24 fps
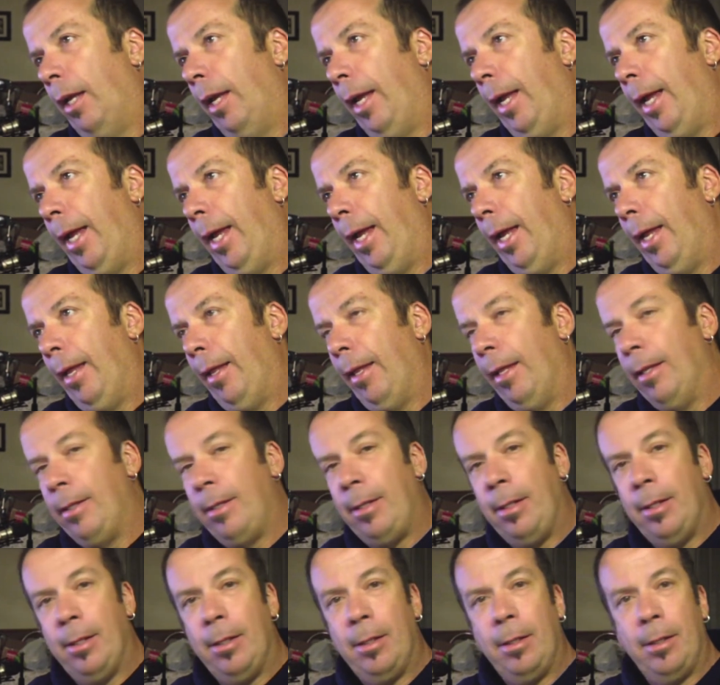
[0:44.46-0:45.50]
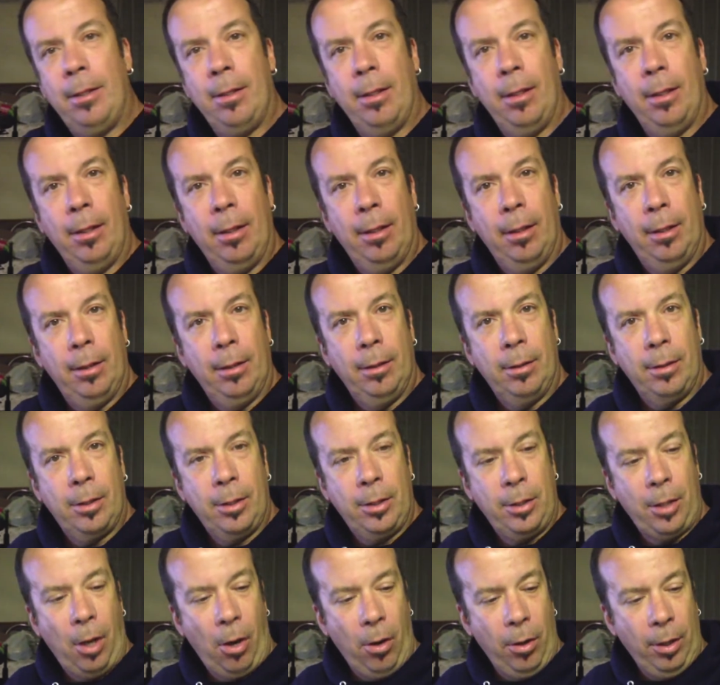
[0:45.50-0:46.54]
And this is
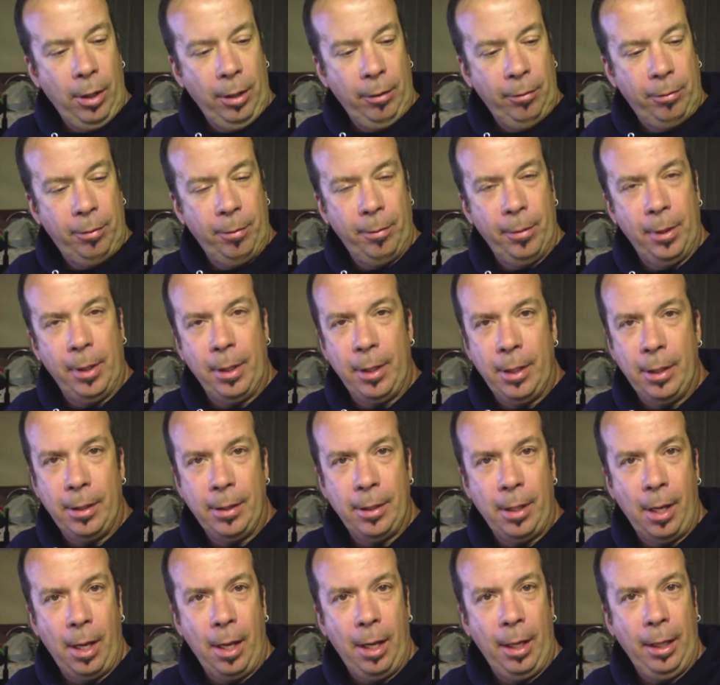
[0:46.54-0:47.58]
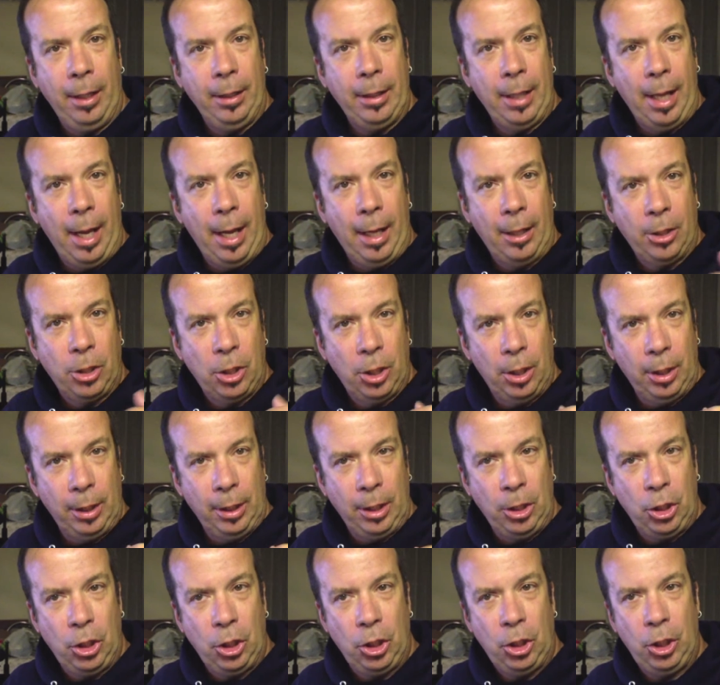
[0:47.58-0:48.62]
starting from the design to actually
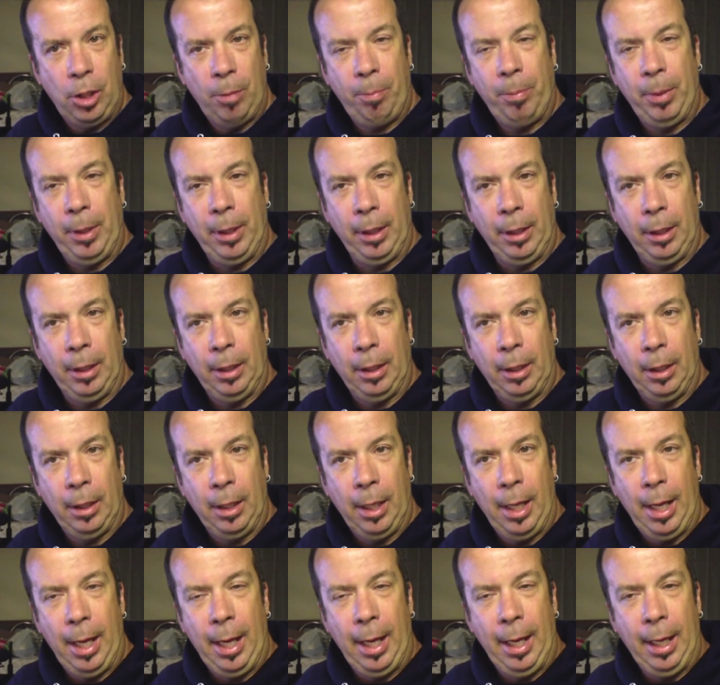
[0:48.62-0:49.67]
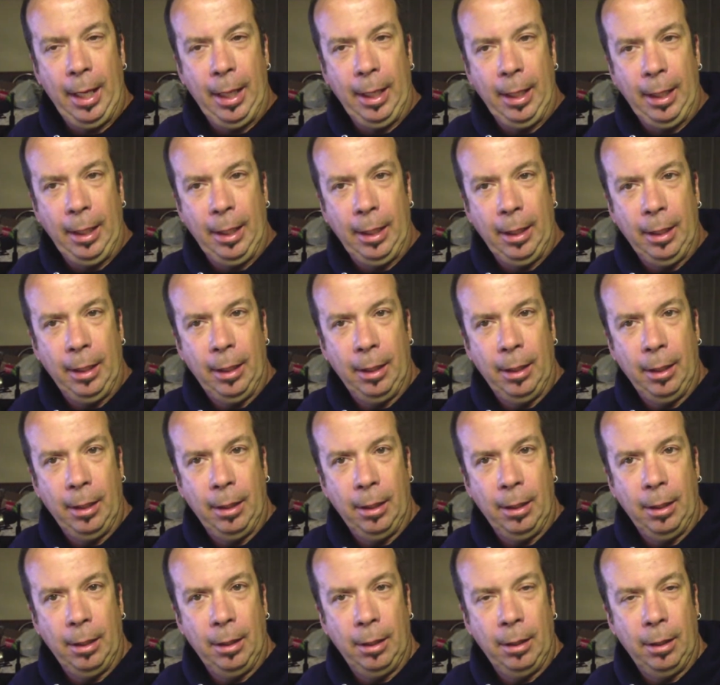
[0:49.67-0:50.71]
shipping a
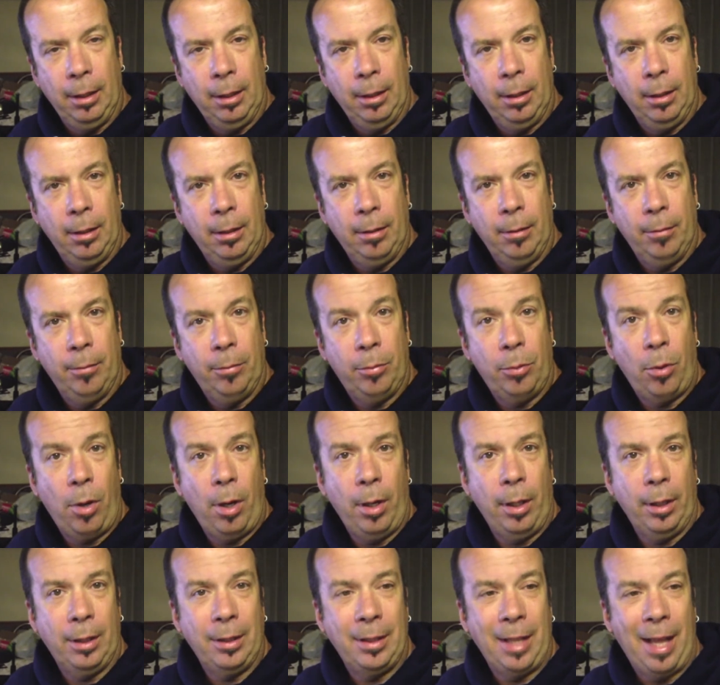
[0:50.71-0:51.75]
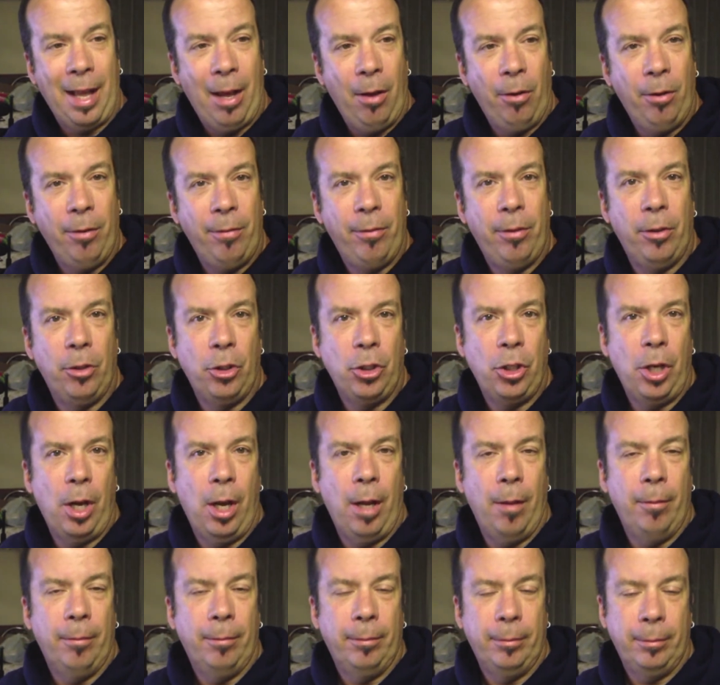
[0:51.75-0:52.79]
product out of their
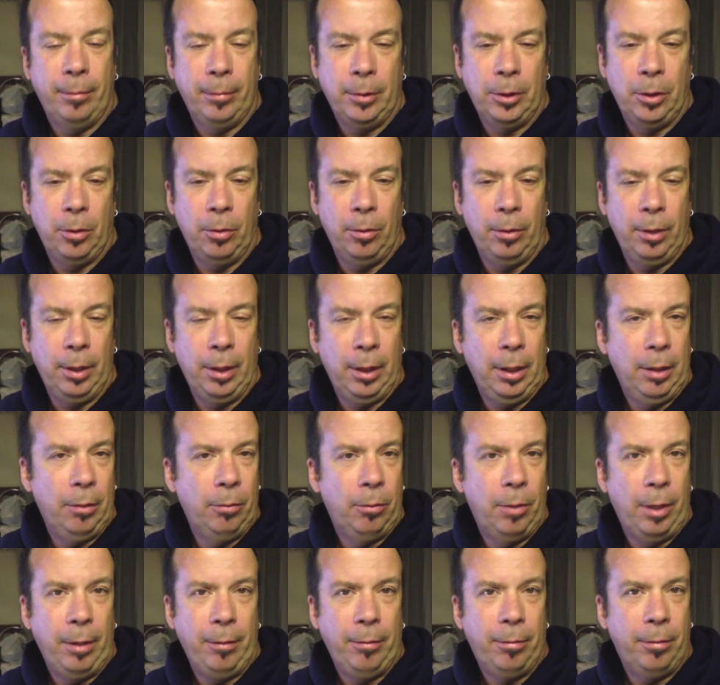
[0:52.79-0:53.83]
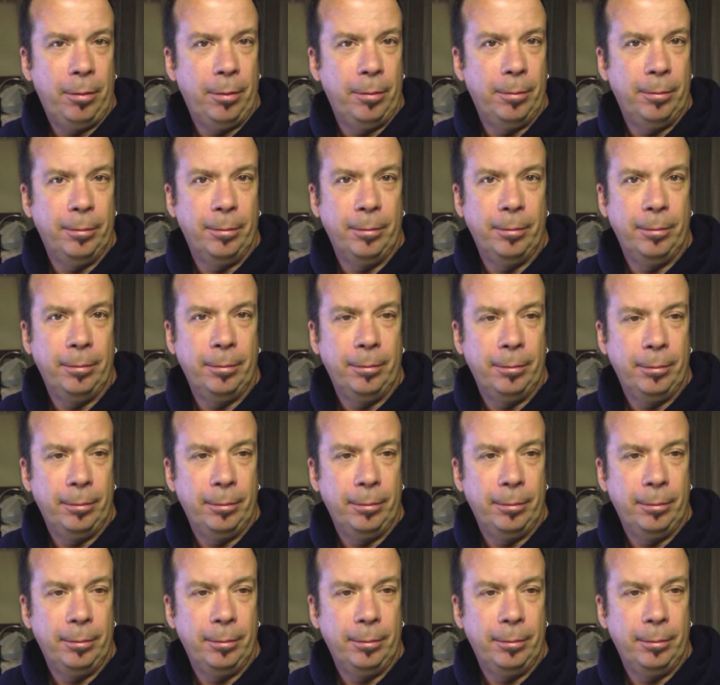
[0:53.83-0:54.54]
shop. So right from